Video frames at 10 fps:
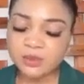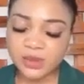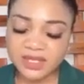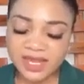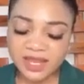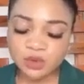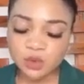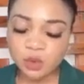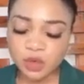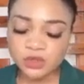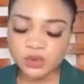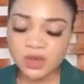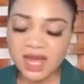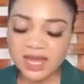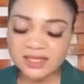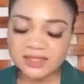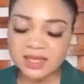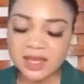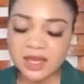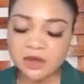pretend you want to ask
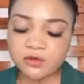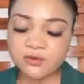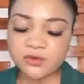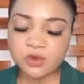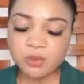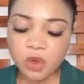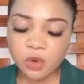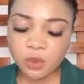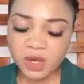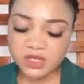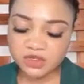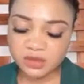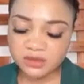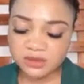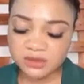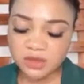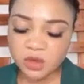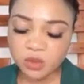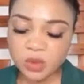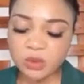a few more questions.
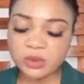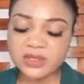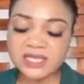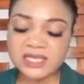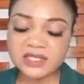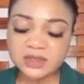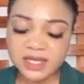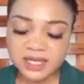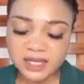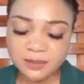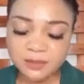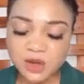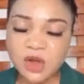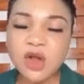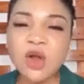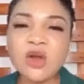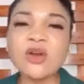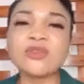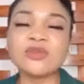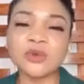We will kill him
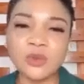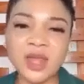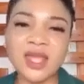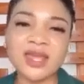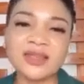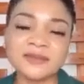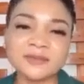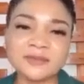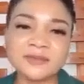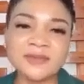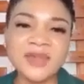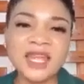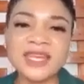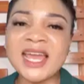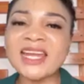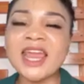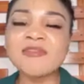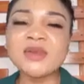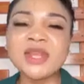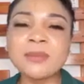on the way. They had
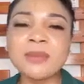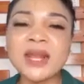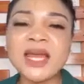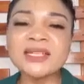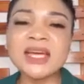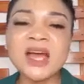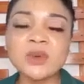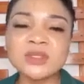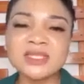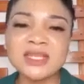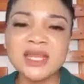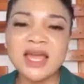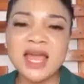everything planned out,